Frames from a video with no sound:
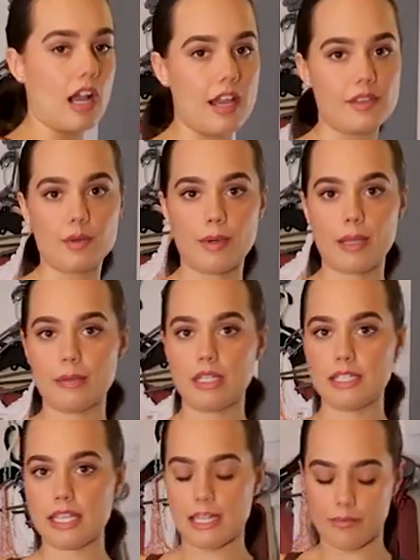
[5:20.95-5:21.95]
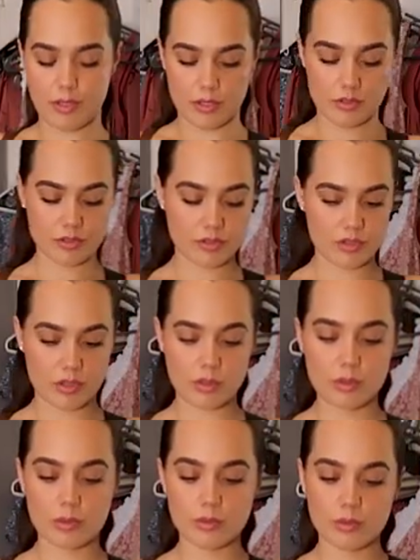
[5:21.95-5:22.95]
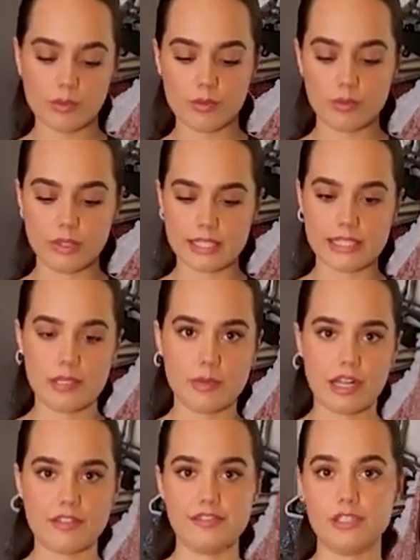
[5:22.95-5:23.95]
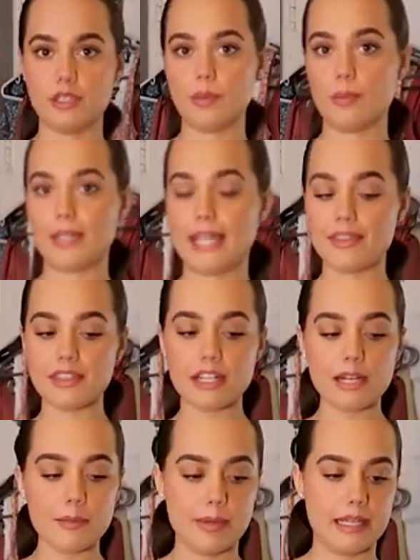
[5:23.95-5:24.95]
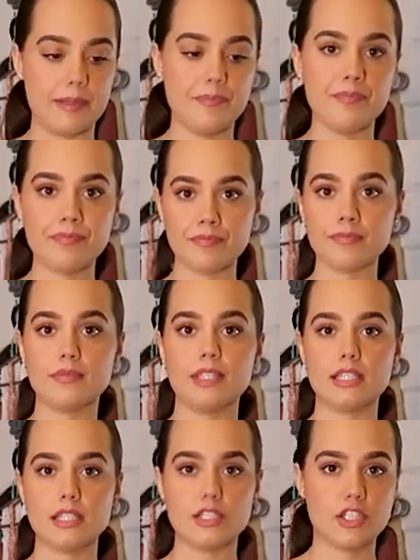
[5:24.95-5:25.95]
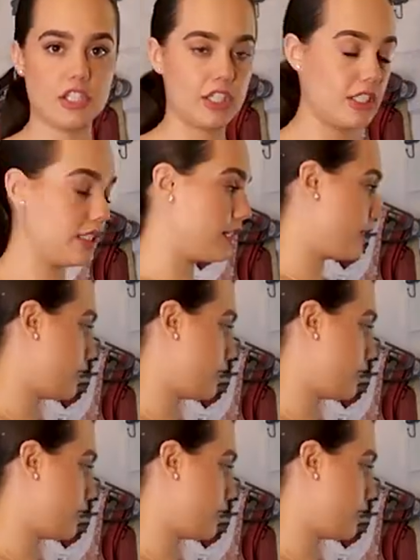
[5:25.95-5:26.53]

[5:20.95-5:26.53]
Either way, I'm gonna take both, so we'll see what I feel when we get there, but this is a good,